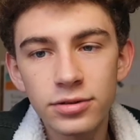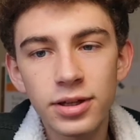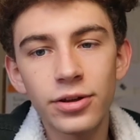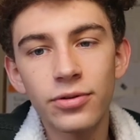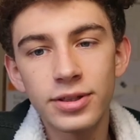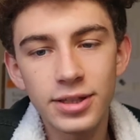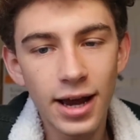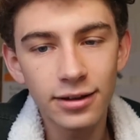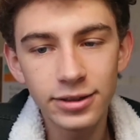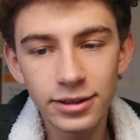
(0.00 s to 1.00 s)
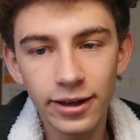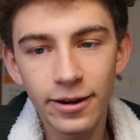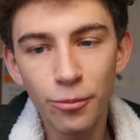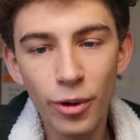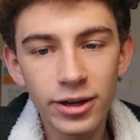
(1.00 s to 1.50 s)
it'll tell you exactly
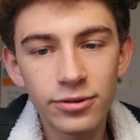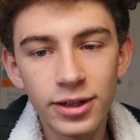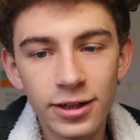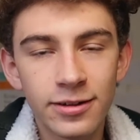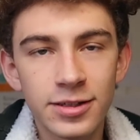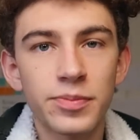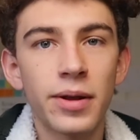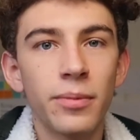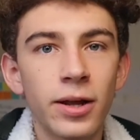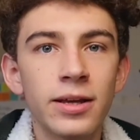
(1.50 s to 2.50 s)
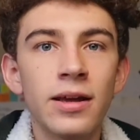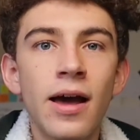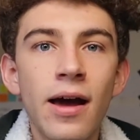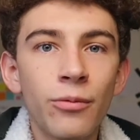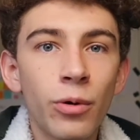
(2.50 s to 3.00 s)
like when you needed to spend money.
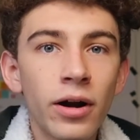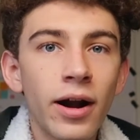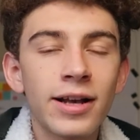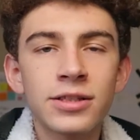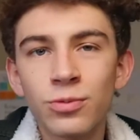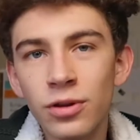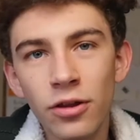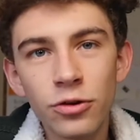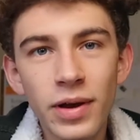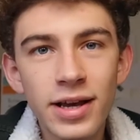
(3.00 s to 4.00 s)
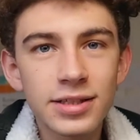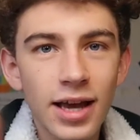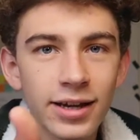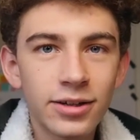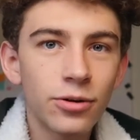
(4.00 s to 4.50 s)
Whereas with other banks,
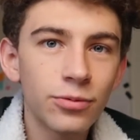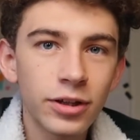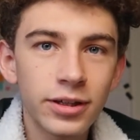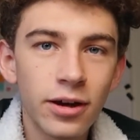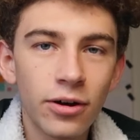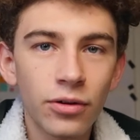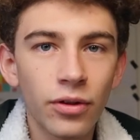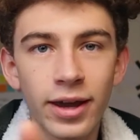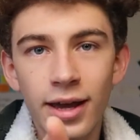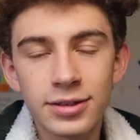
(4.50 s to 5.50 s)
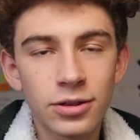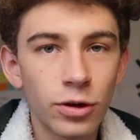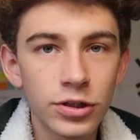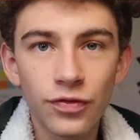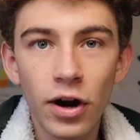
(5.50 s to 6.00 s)
I don't really know, like as to
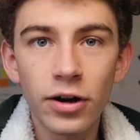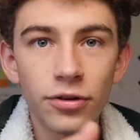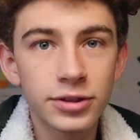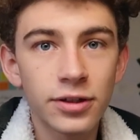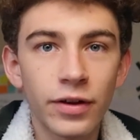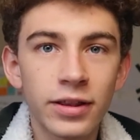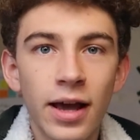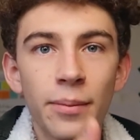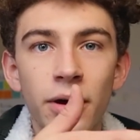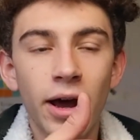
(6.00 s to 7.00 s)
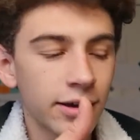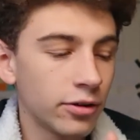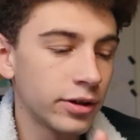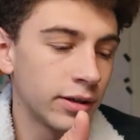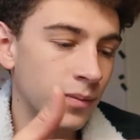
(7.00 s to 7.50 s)
Wells Fargo and stuff like that, but I can
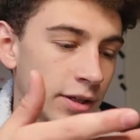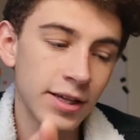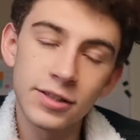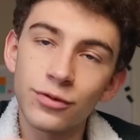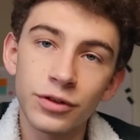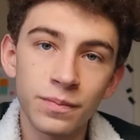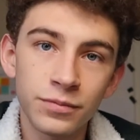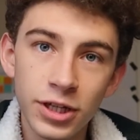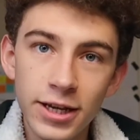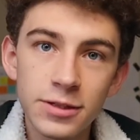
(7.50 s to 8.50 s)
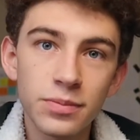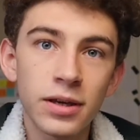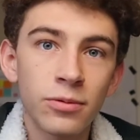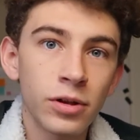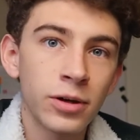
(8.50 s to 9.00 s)
only attest for Chase
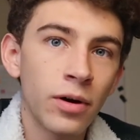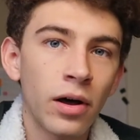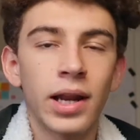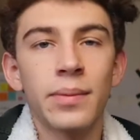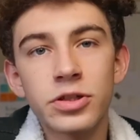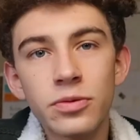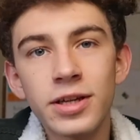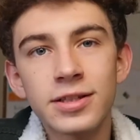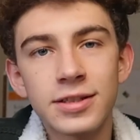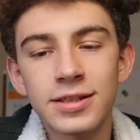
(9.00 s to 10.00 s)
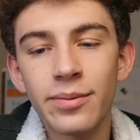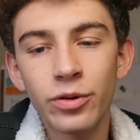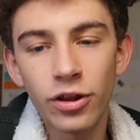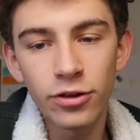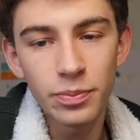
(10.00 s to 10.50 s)
being really well, and I'm assuming it's the same
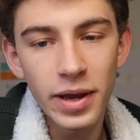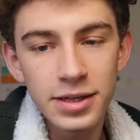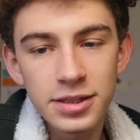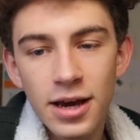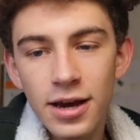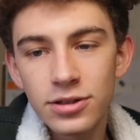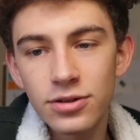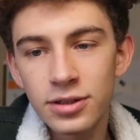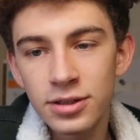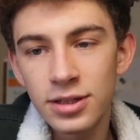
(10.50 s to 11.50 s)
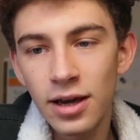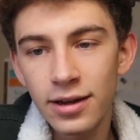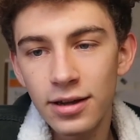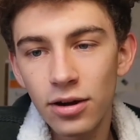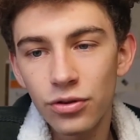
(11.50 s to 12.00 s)
with other banks. So you can see,
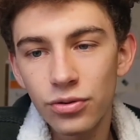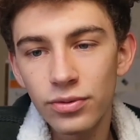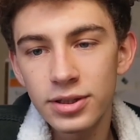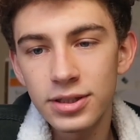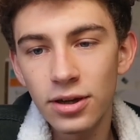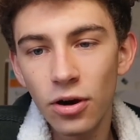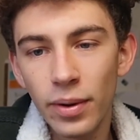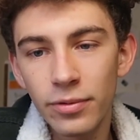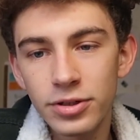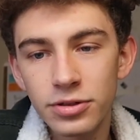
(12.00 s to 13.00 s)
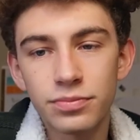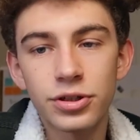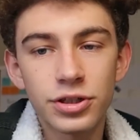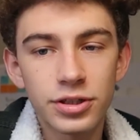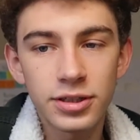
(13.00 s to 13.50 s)
I can go through and see all my recent
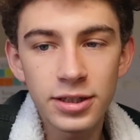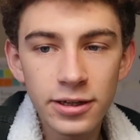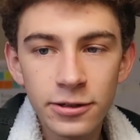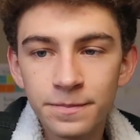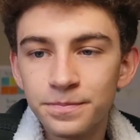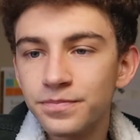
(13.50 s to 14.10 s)
purchases here.